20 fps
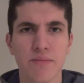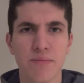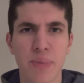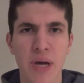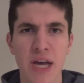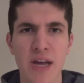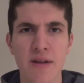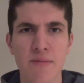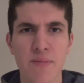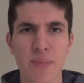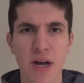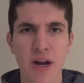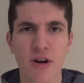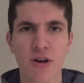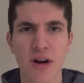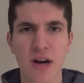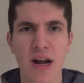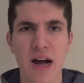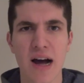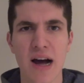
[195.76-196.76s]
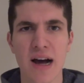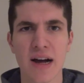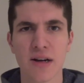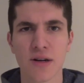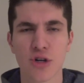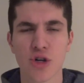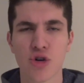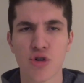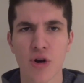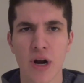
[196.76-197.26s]
pin Barrett
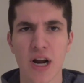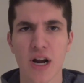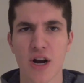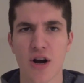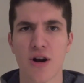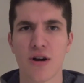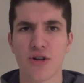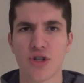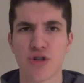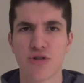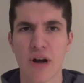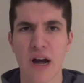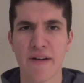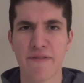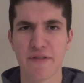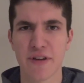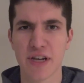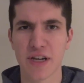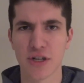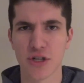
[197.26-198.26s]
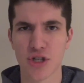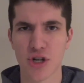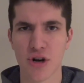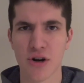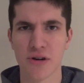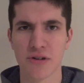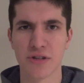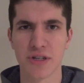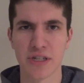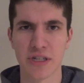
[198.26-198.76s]
on credit card trafficking
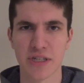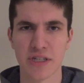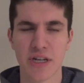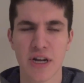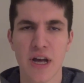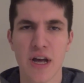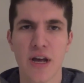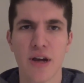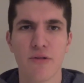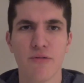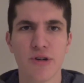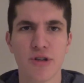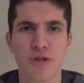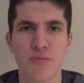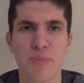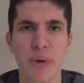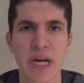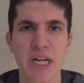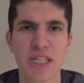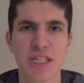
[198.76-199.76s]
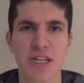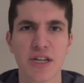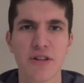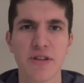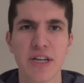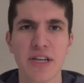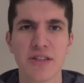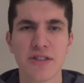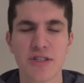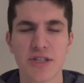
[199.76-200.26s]
charges, which
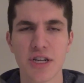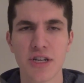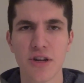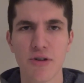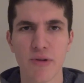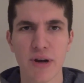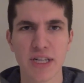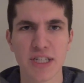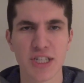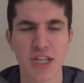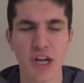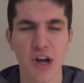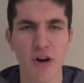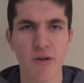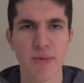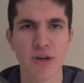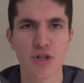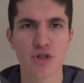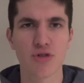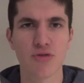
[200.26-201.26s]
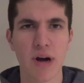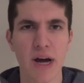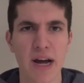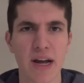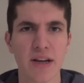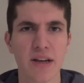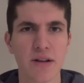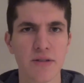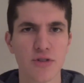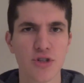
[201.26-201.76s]
basically insinuates the government
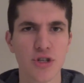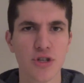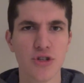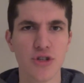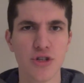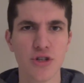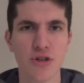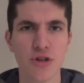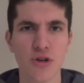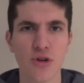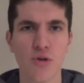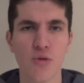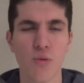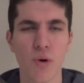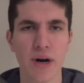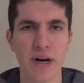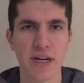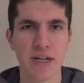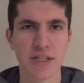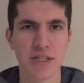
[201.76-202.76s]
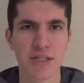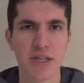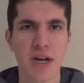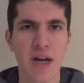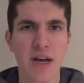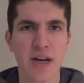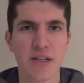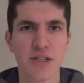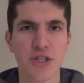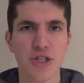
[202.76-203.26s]
tried to do was
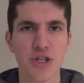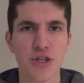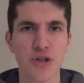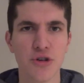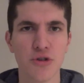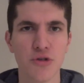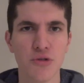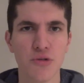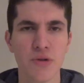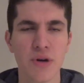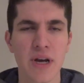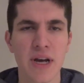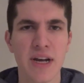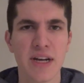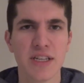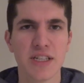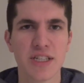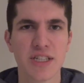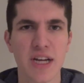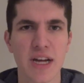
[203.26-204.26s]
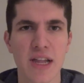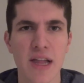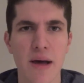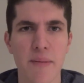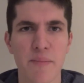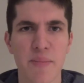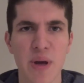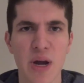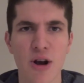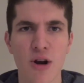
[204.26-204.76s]
to say
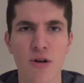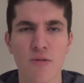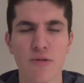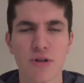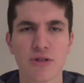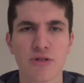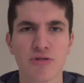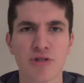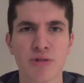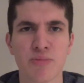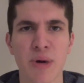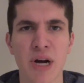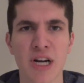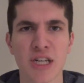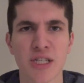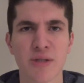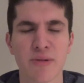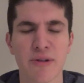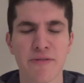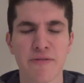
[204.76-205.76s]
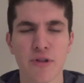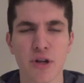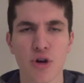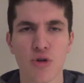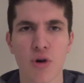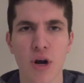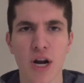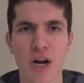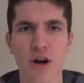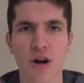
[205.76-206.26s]
that Barrett was responsible for the
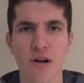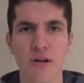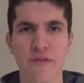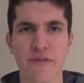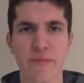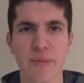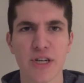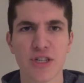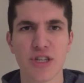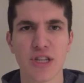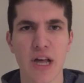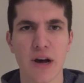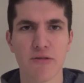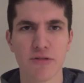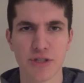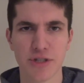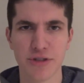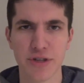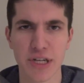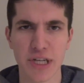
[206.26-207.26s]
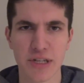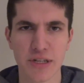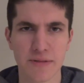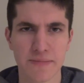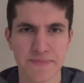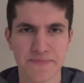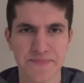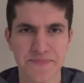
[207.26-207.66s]
credit card information that was leaked.